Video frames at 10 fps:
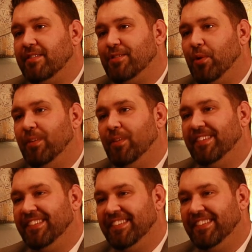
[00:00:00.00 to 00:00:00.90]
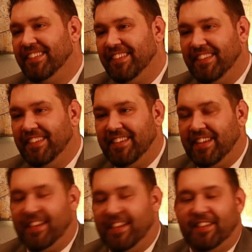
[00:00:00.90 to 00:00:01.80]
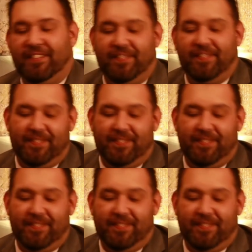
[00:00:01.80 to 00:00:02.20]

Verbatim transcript: toll, and